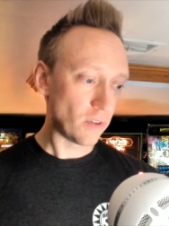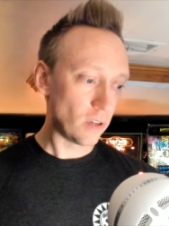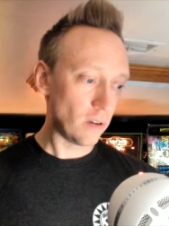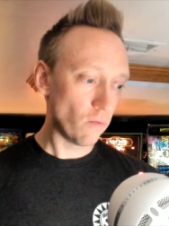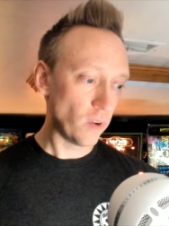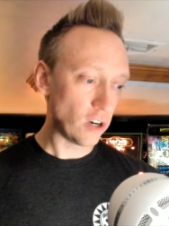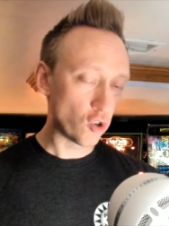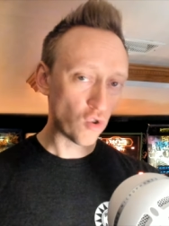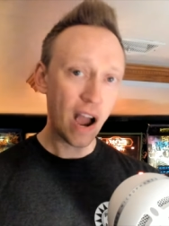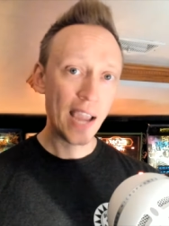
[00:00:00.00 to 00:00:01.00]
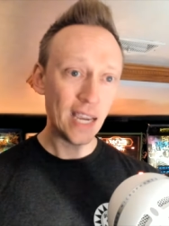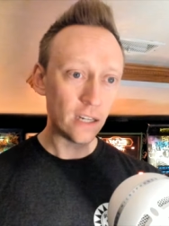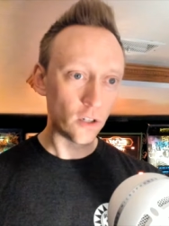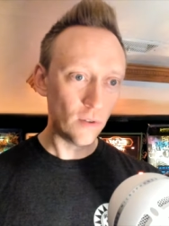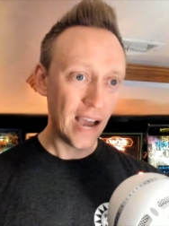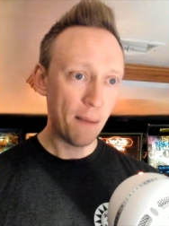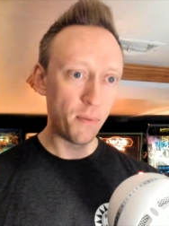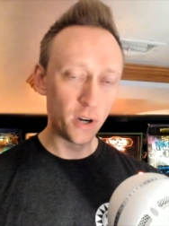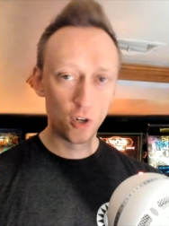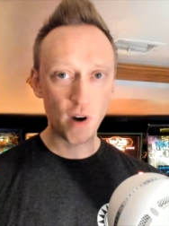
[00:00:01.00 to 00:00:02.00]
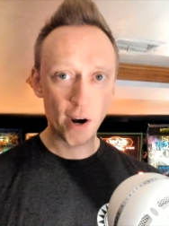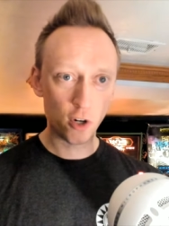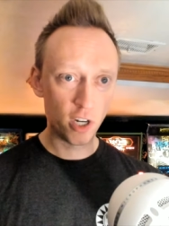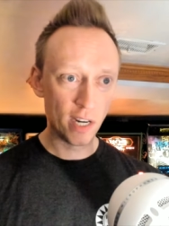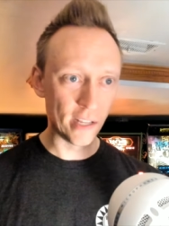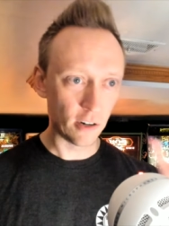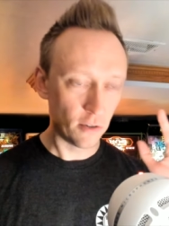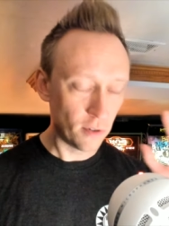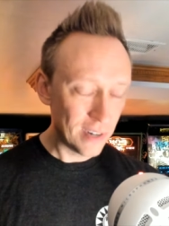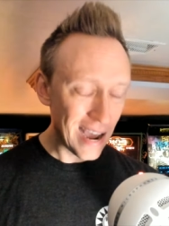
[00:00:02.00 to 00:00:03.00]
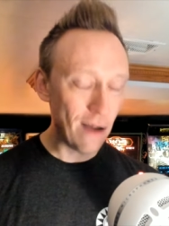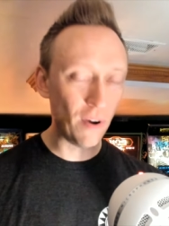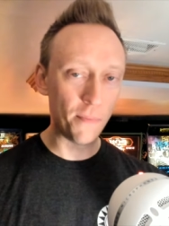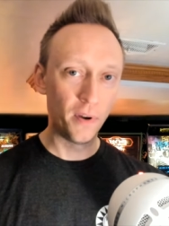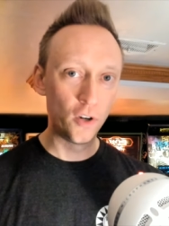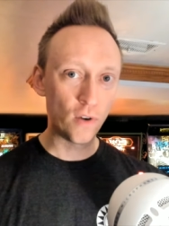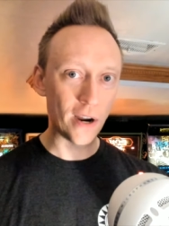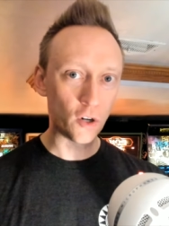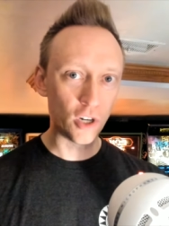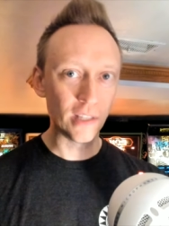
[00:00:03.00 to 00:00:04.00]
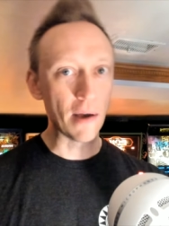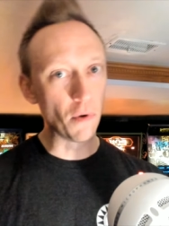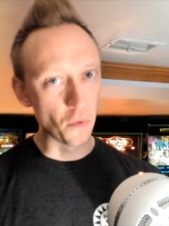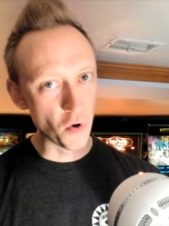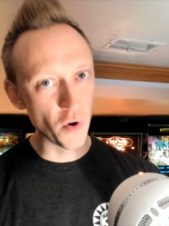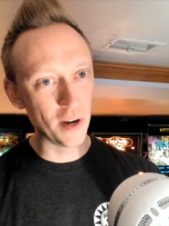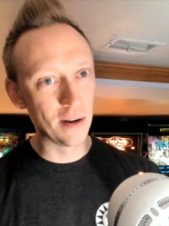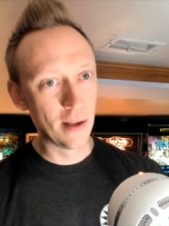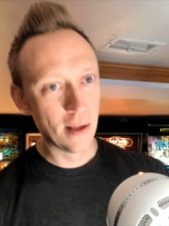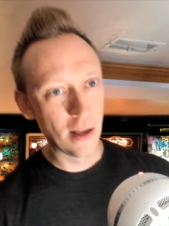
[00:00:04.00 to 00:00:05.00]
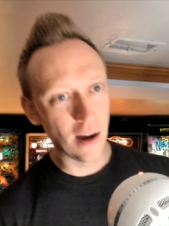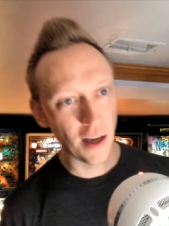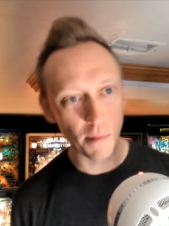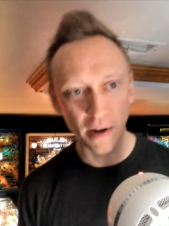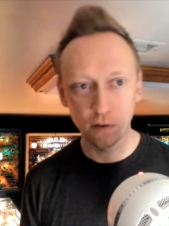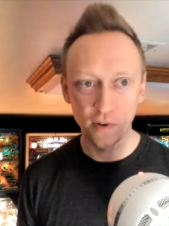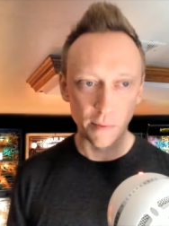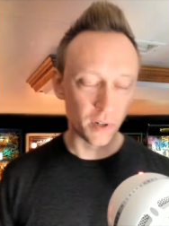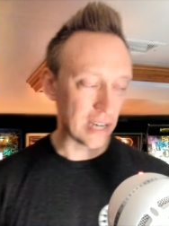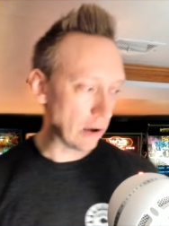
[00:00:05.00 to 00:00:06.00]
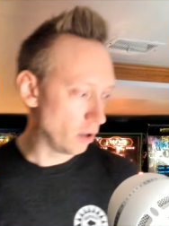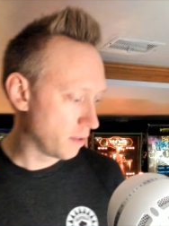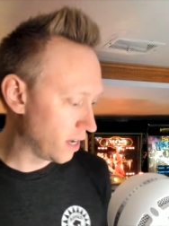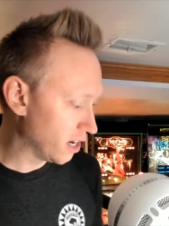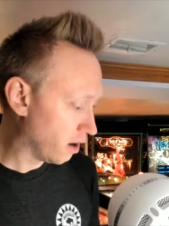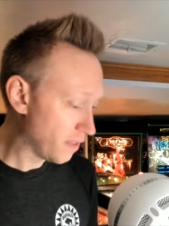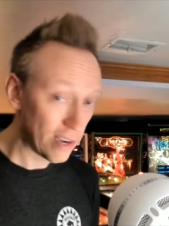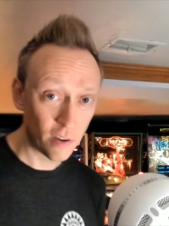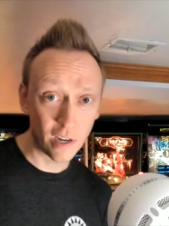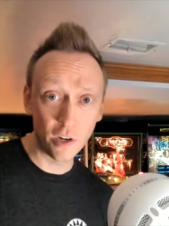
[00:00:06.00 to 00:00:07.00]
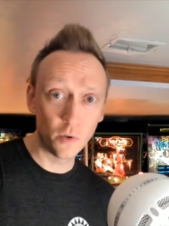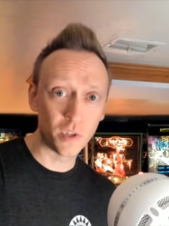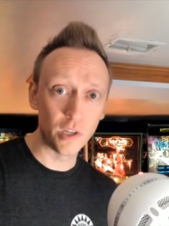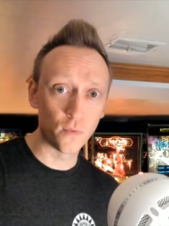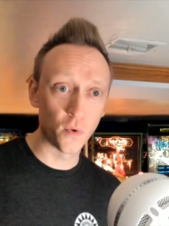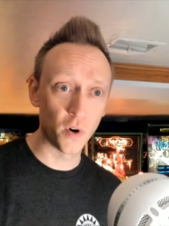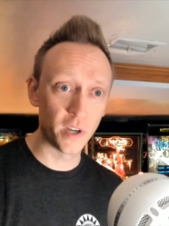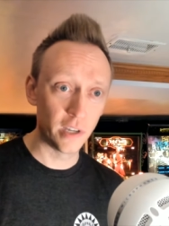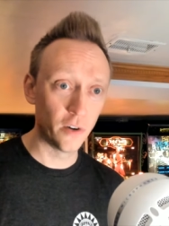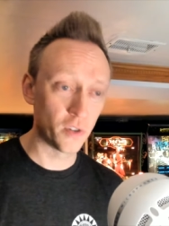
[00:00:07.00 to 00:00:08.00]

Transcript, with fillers: when you're drying it, do not put a dryer sheet in there. You do not want to put a dryer sheet. That will ruin the microfiber towel. There you go. And then you can use these for years and